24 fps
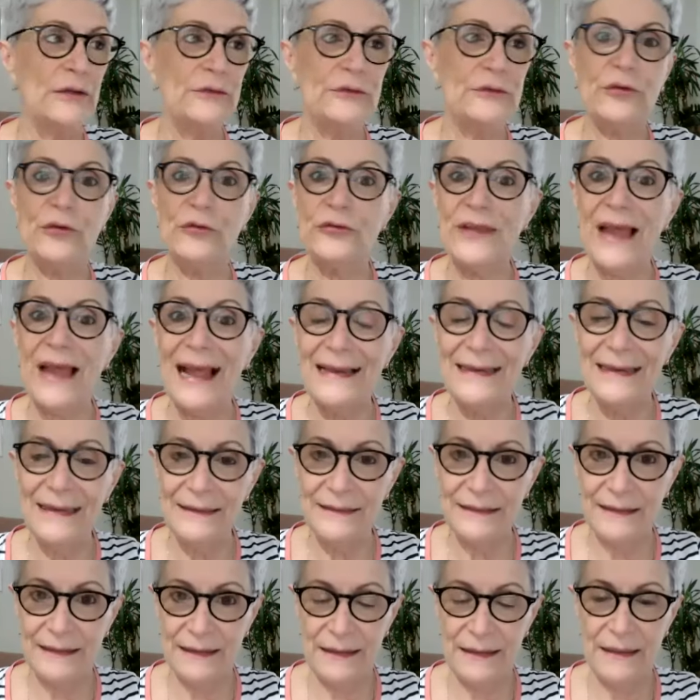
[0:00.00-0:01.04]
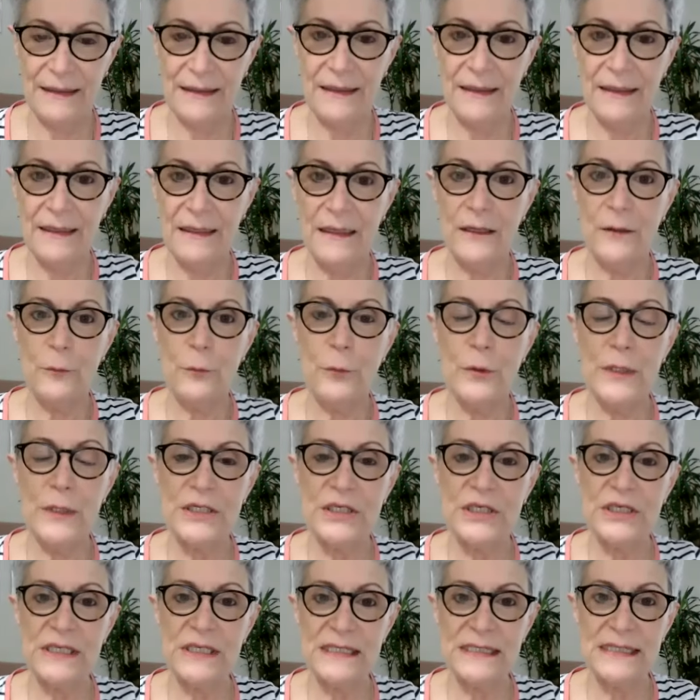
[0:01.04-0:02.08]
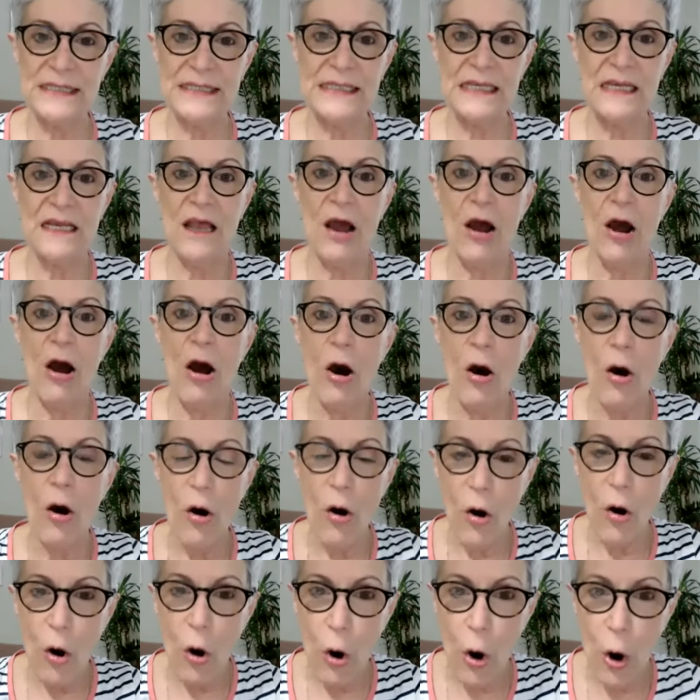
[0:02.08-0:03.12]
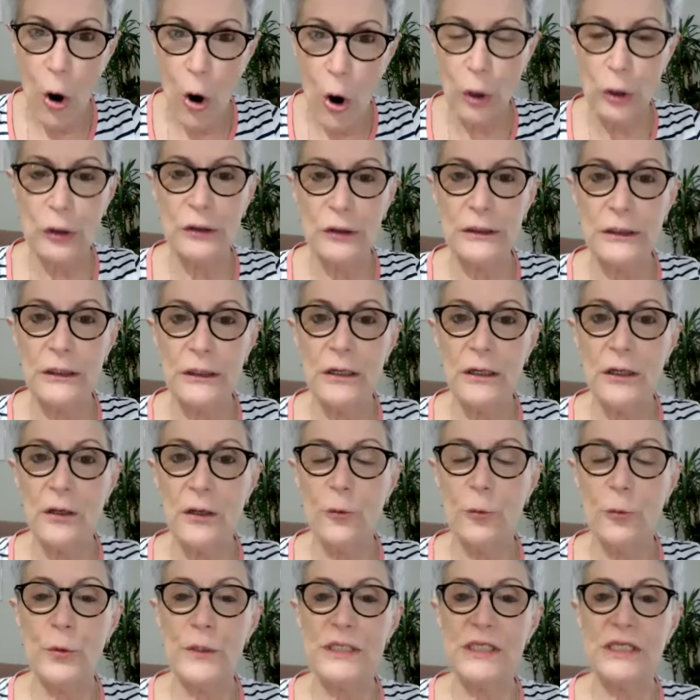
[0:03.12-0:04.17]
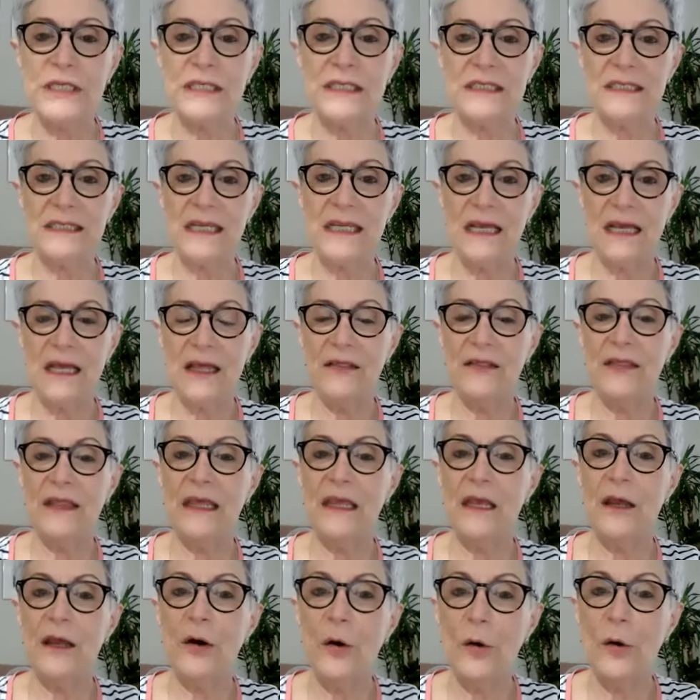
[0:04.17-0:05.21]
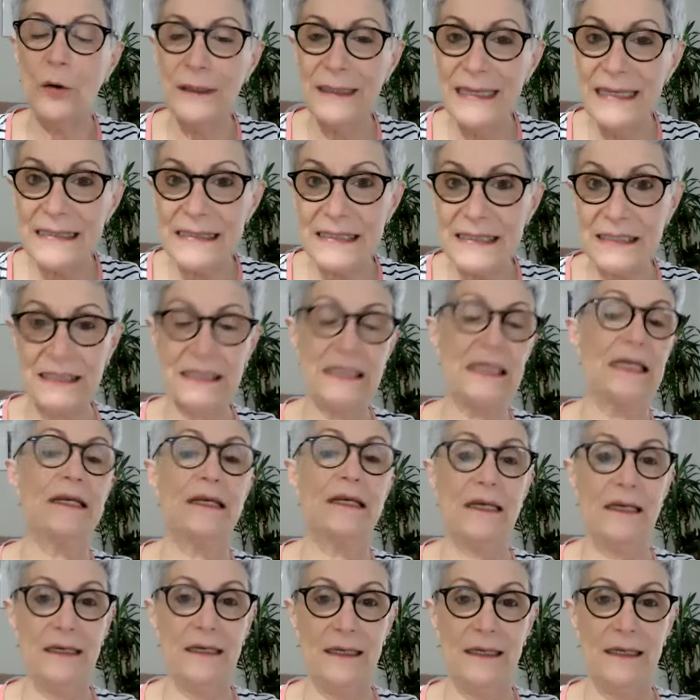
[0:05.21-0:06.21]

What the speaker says: totality, which is holon, which is the holistic.